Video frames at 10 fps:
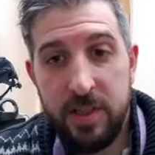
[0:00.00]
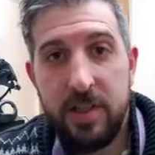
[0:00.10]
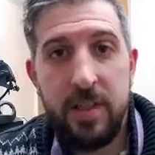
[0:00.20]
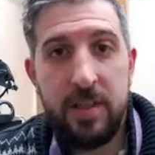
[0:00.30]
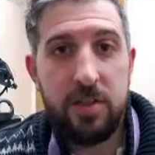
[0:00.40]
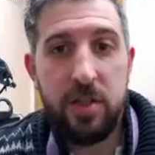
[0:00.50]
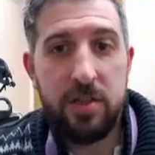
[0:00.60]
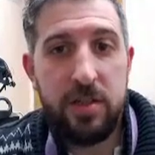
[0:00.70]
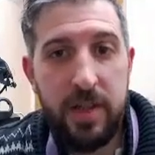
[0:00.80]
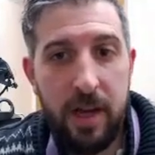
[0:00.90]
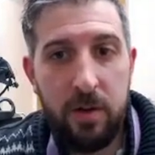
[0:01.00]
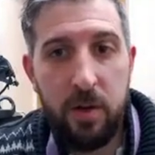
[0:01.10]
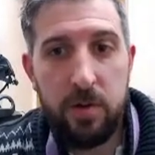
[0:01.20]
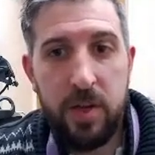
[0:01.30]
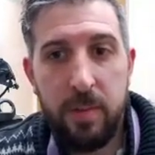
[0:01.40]
it's just a
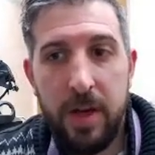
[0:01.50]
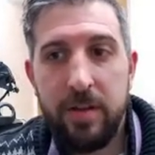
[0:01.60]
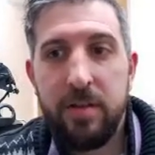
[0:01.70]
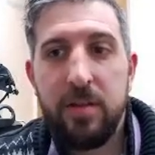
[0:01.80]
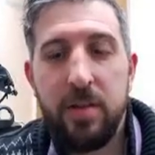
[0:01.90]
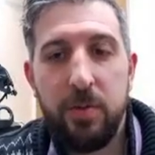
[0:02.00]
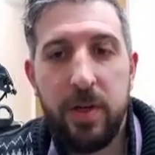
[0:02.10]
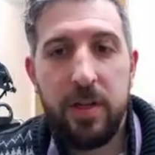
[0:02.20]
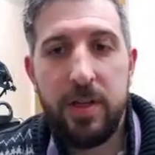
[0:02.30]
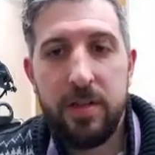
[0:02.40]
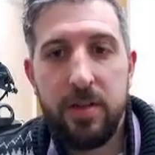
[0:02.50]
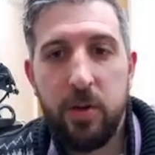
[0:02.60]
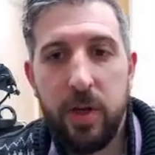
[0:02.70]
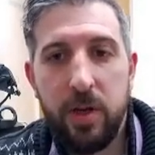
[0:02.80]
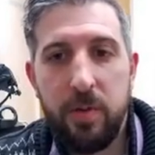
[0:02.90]
download command that we can
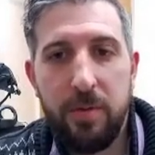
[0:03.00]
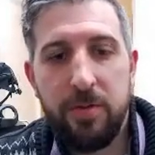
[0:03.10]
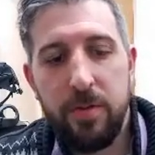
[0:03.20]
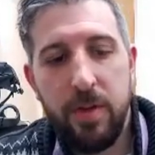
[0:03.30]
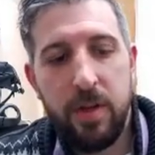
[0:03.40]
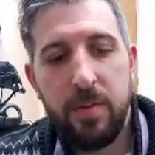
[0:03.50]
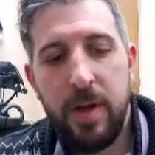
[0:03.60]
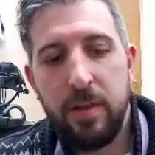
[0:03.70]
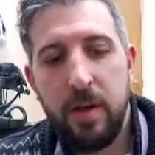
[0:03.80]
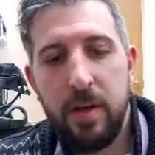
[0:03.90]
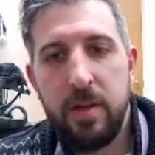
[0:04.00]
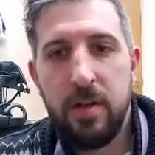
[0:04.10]
quickly run from the command line.